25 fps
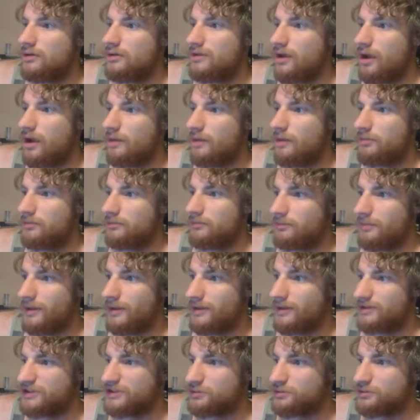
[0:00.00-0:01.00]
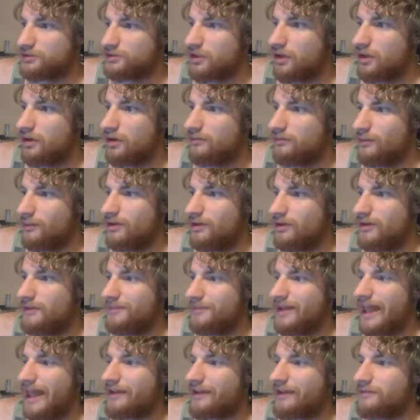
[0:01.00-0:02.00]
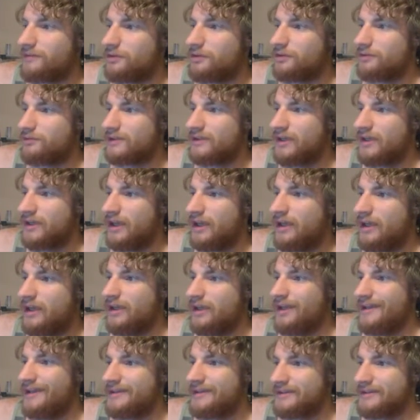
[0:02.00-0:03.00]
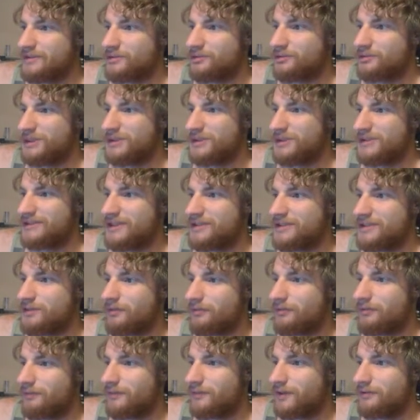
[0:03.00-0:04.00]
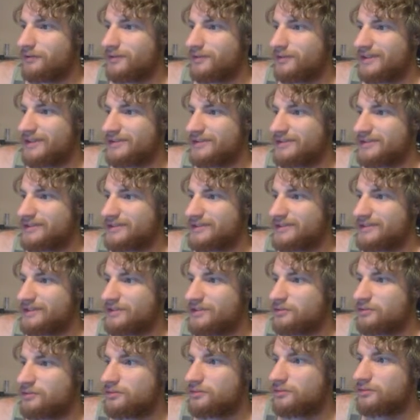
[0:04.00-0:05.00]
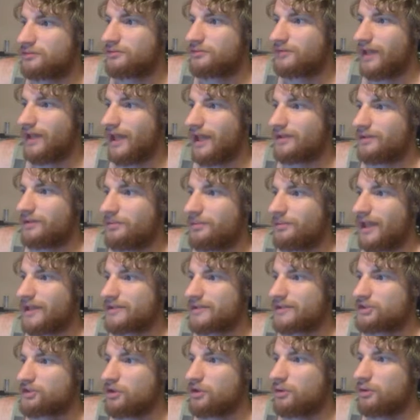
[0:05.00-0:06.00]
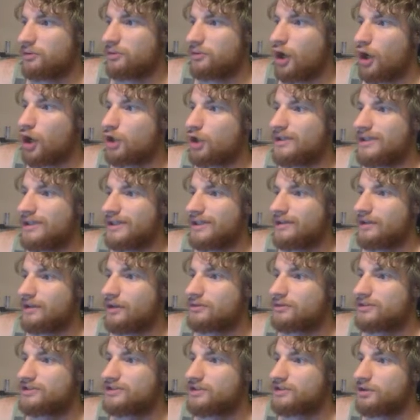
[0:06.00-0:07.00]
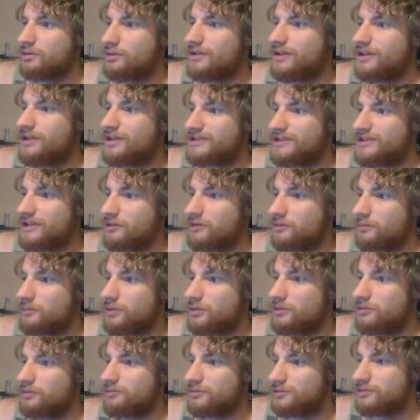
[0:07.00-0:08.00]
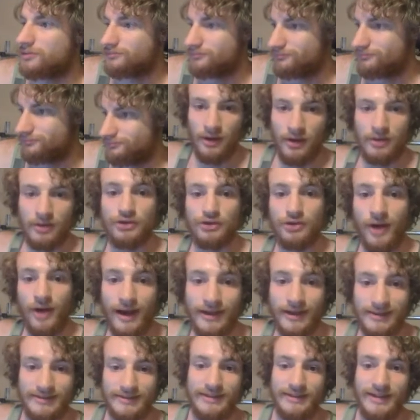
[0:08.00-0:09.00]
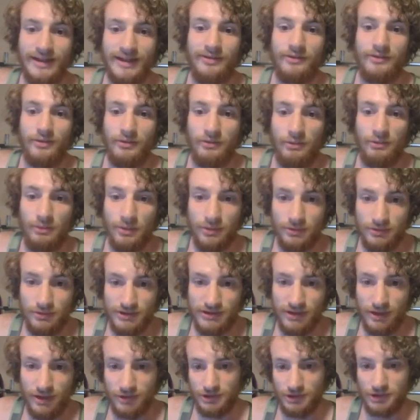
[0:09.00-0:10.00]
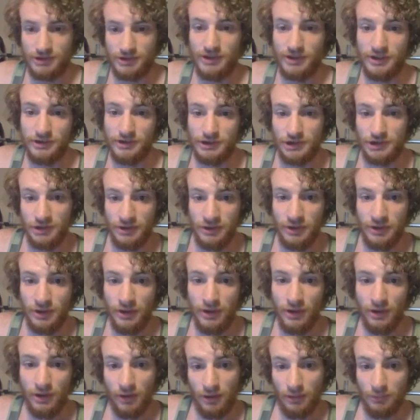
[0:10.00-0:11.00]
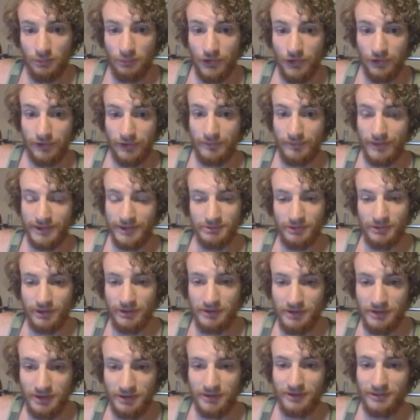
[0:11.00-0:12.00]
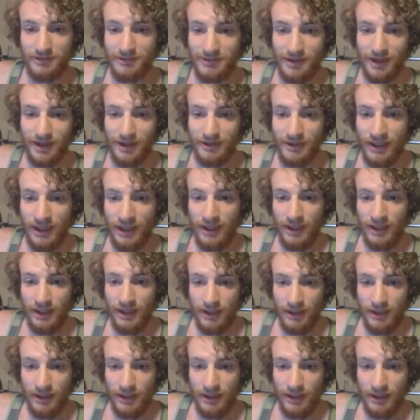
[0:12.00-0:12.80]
The top of the pedestal is covered in black velvet. Nestled in the center of the velvet is a single, flat black stone. Oddly, there is no dust in the room. Trying to get through the world's largest dungeon really makes me think a lot.